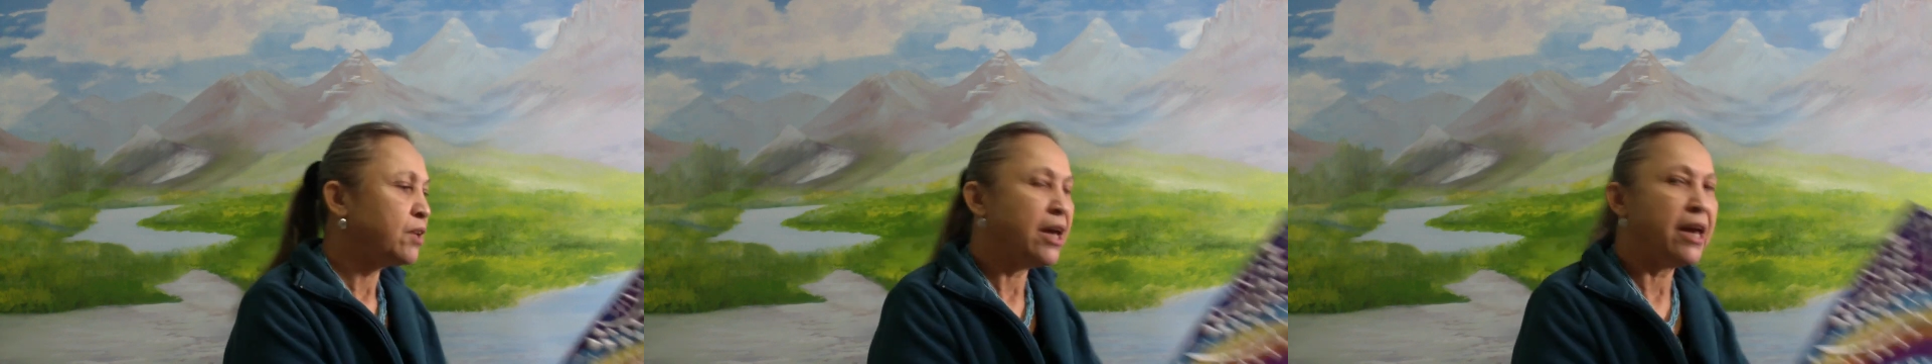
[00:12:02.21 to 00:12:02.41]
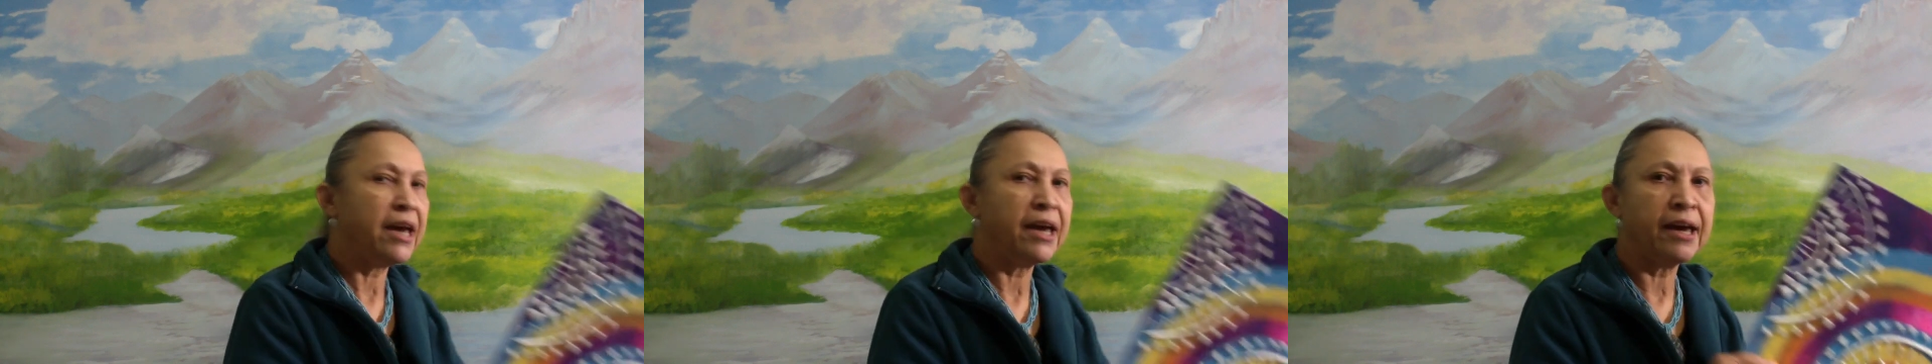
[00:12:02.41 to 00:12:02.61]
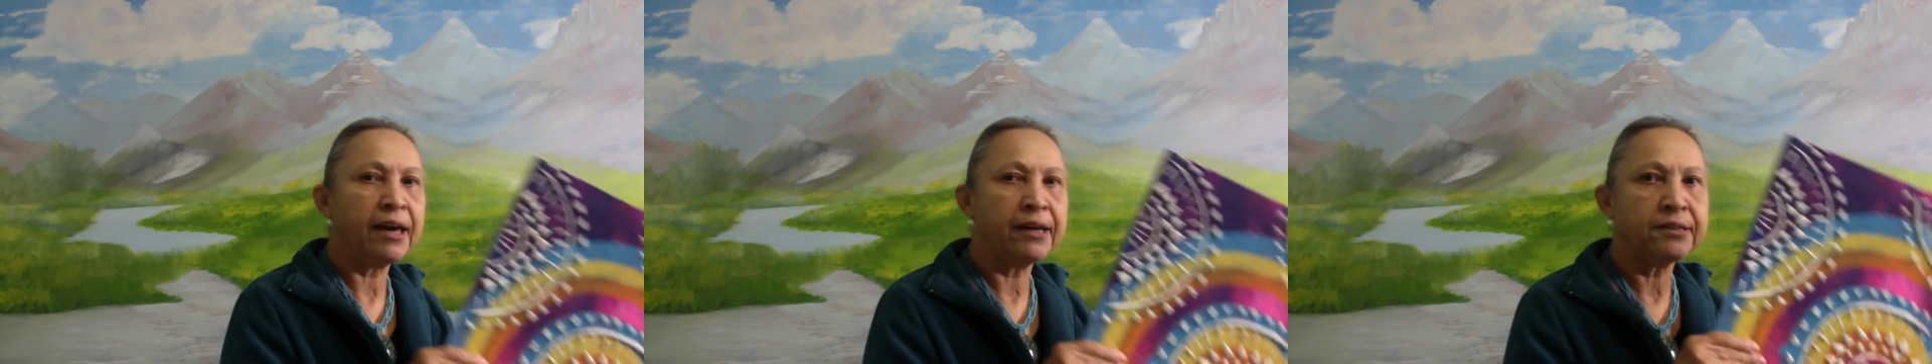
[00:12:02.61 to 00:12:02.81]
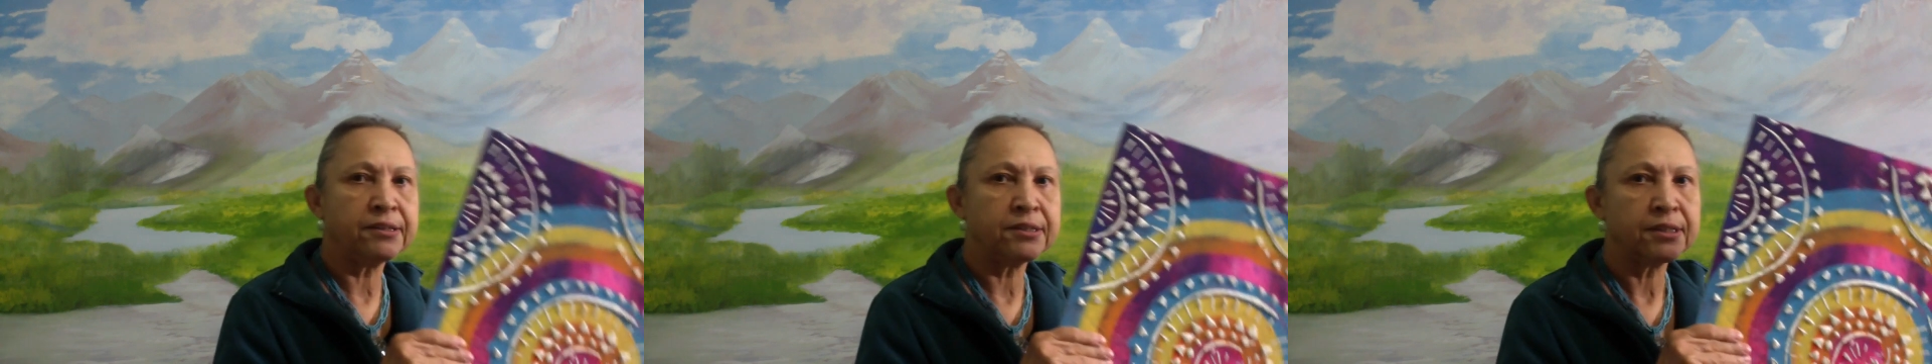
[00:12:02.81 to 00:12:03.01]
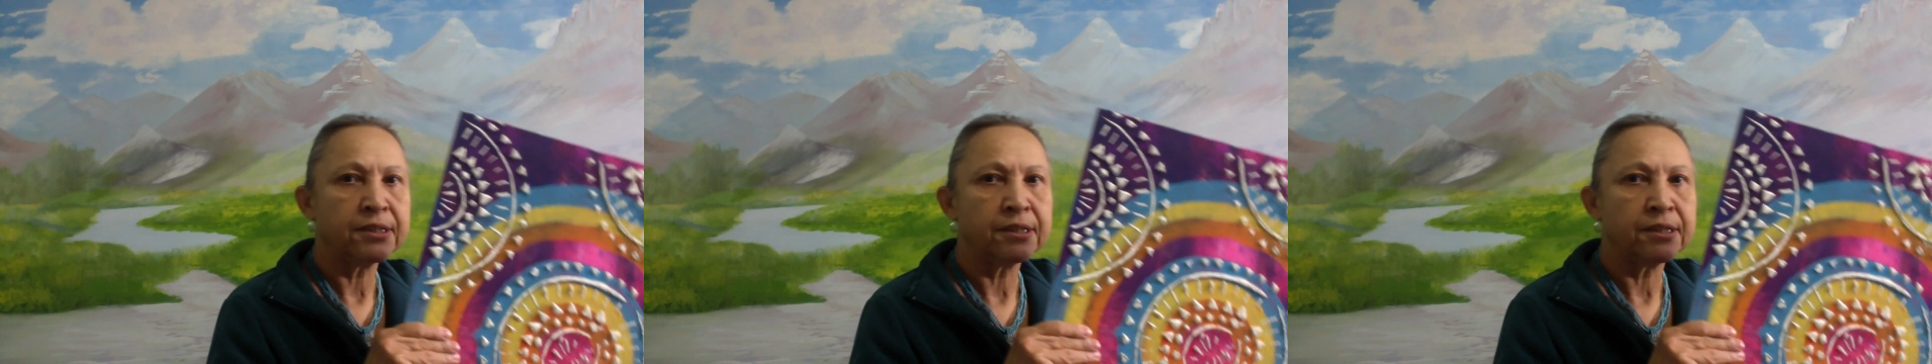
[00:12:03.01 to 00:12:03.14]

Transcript: And